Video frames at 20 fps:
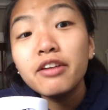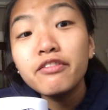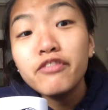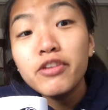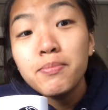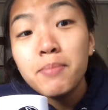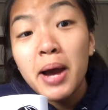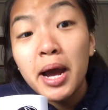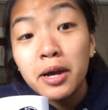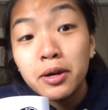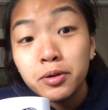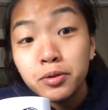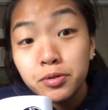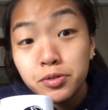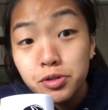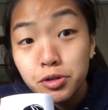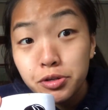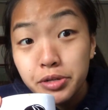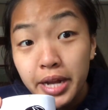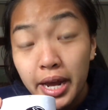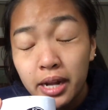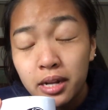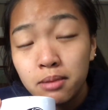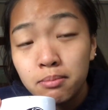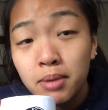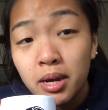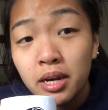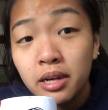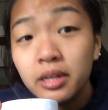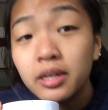from my Who's Your Daddy
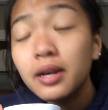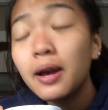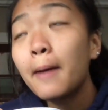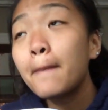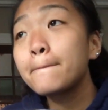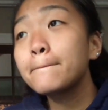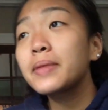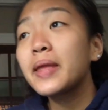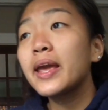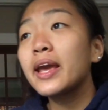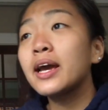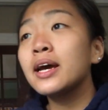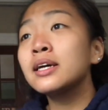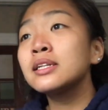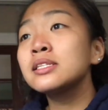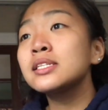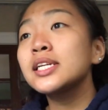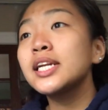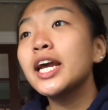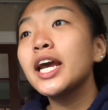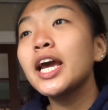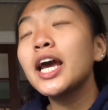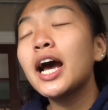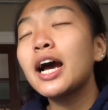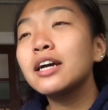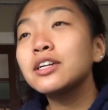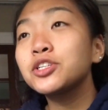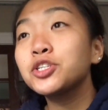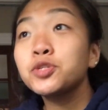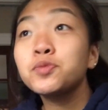mug. And today
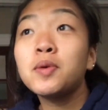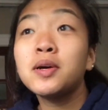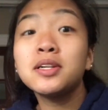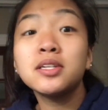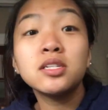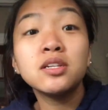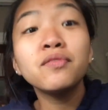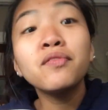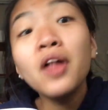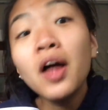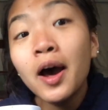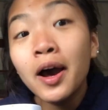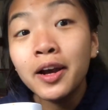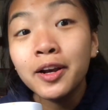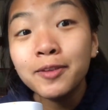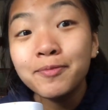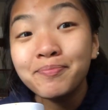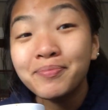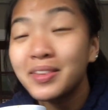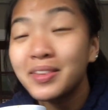I just wanted to vlog.